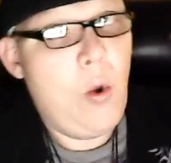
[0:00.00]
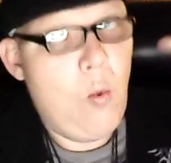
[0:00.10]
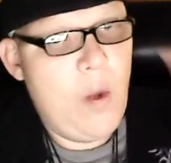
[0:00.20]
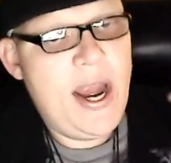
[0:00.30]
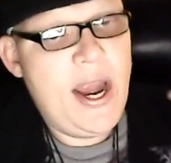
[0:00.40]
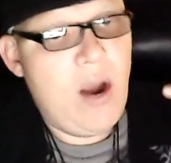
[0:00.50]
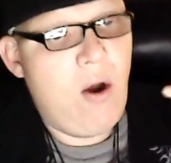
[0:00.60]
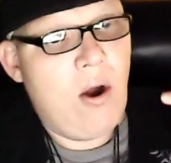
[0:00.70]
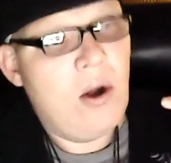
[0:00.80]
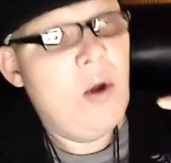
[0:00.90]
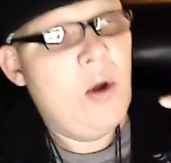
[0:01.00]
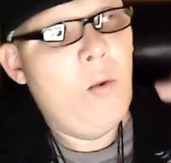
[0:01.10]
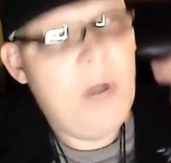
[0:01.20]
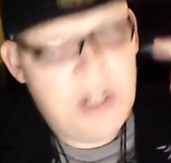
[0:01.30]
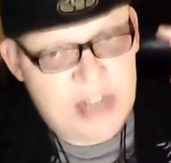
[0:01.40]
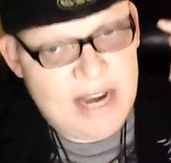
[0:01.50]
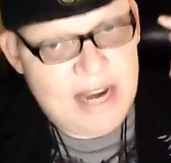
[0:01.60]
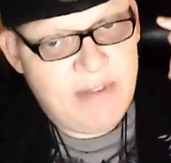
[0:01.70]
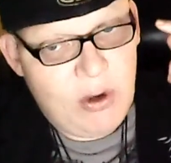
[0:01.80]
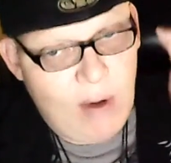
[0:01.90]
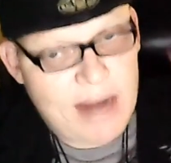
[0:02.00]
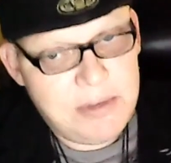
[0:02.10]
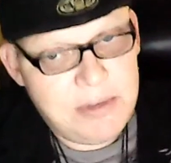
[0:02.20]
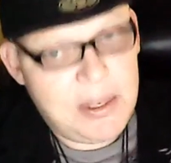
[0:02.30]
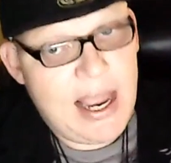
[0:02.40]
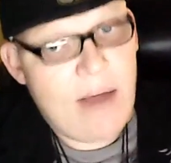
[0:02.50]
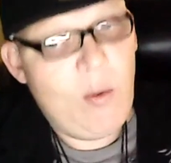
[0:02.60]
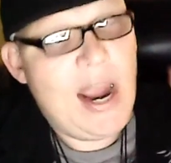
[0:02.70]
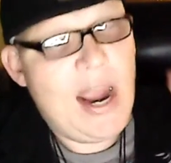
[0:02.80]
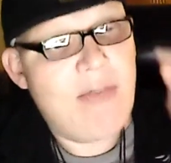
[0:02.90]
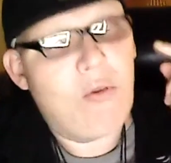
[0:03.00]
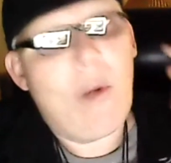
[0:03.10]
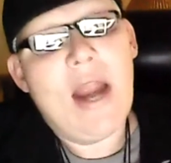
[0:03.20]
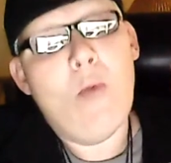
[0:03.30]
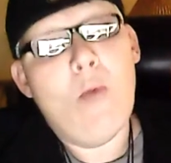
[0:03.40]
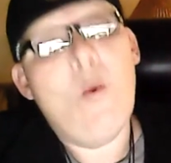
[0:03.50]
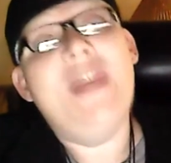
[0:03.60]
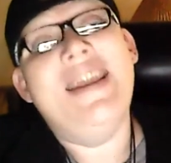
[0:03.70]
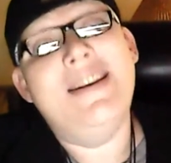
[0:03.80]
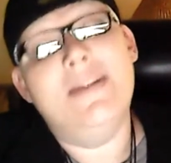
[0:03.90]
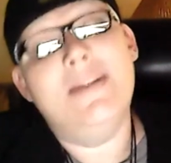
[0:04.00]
We are. We just haven't grasped that. We haven't ran with it.